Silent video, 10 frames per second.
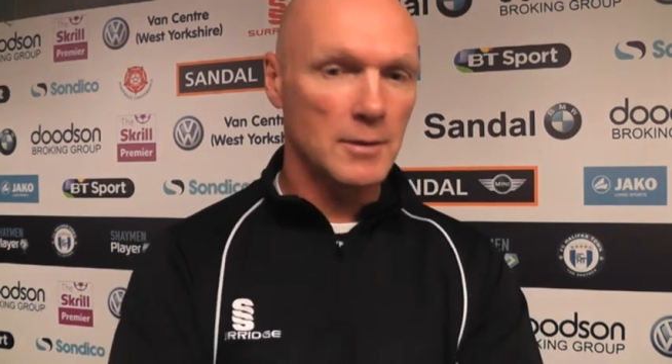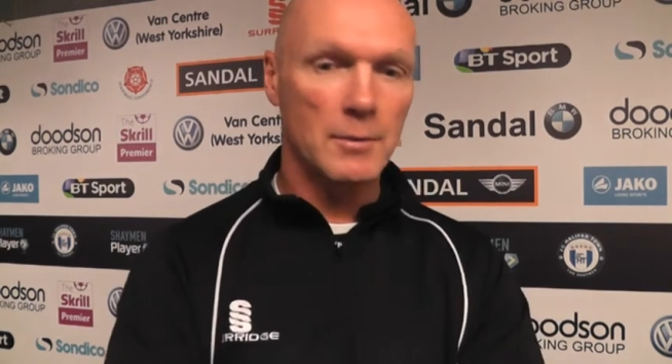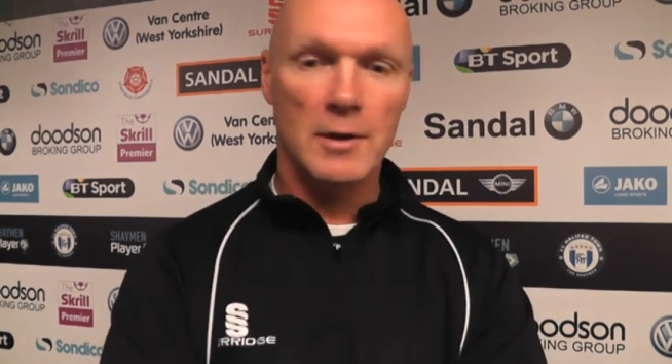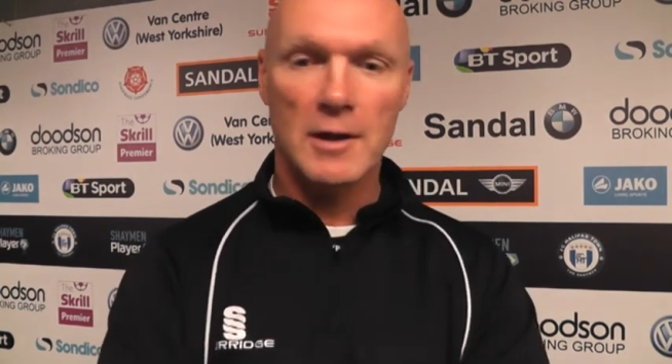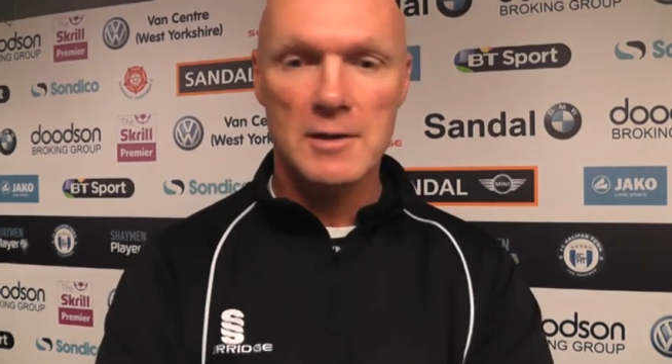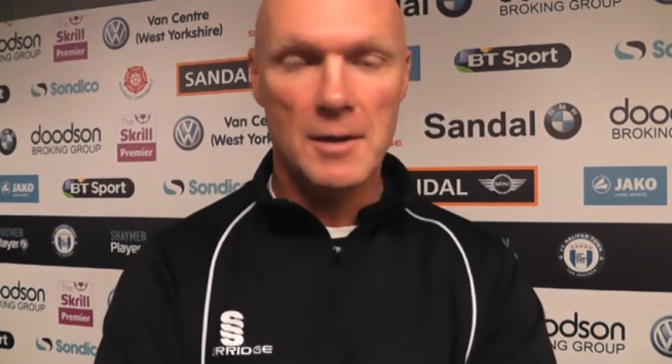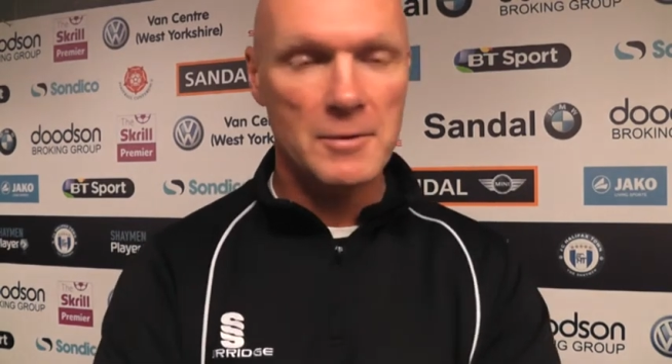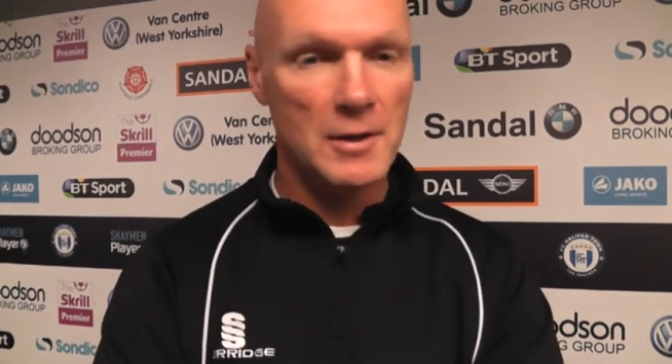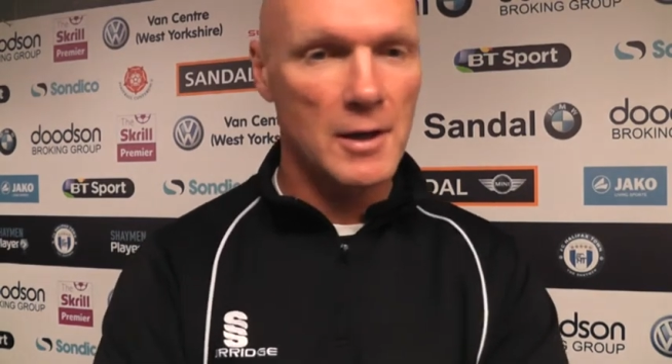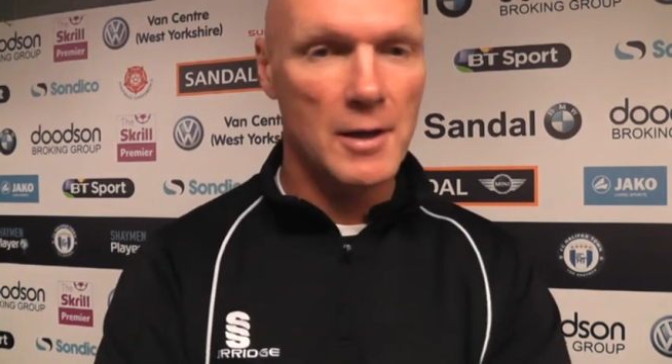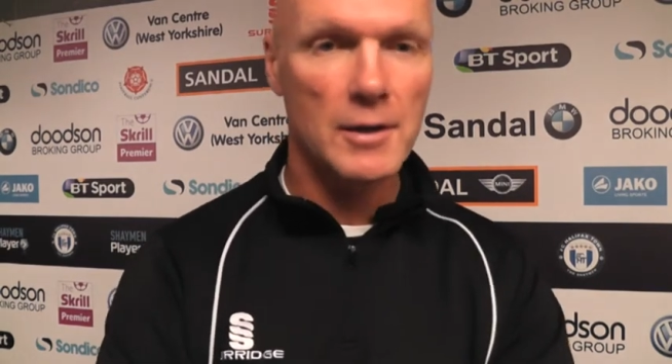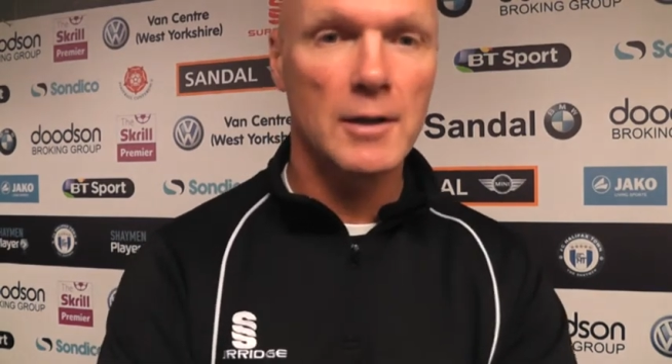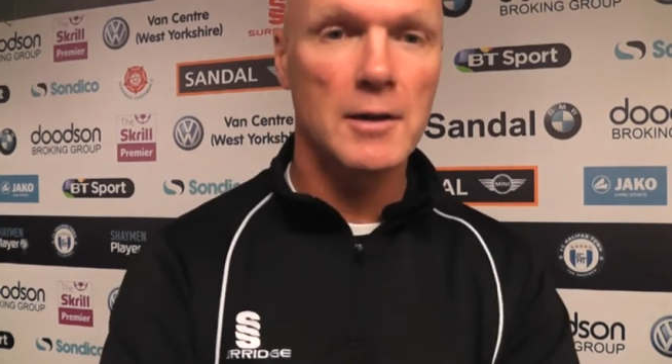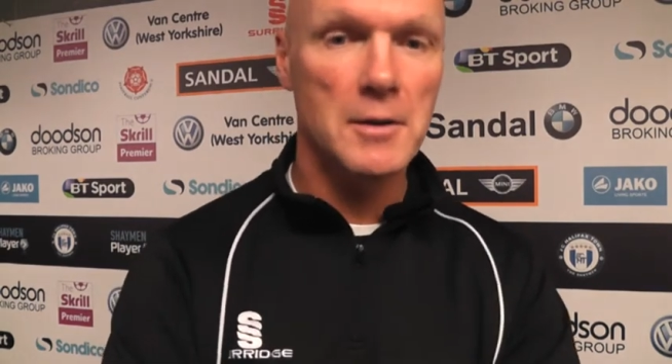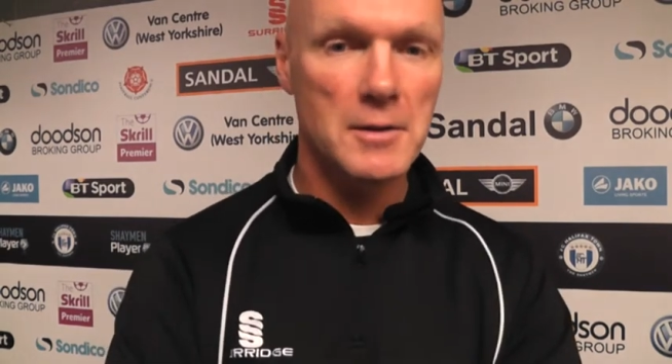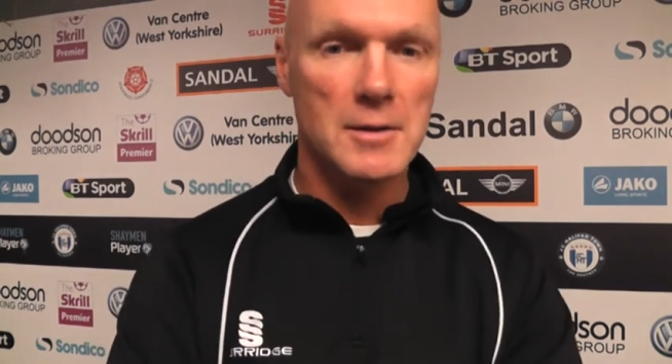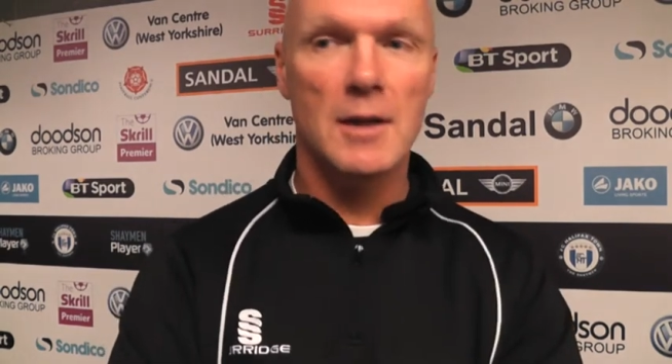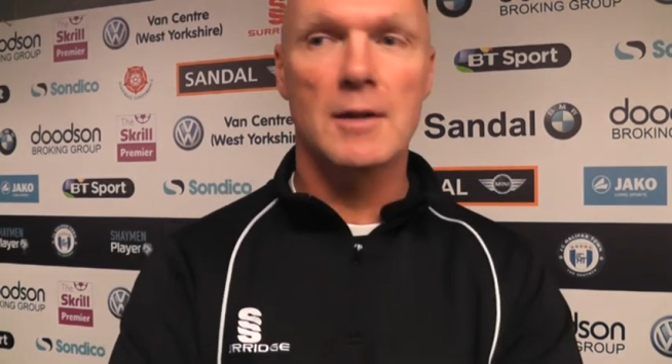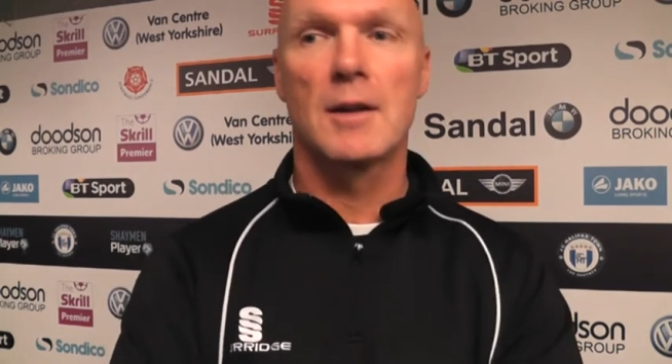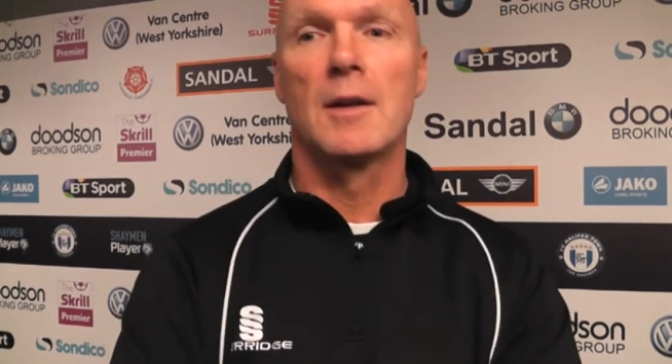He worked exceptionally hard, and he knows
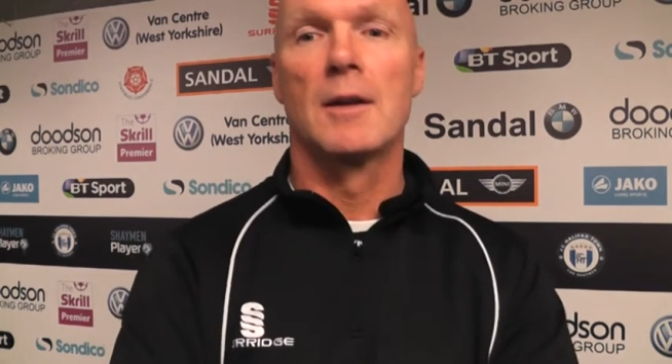that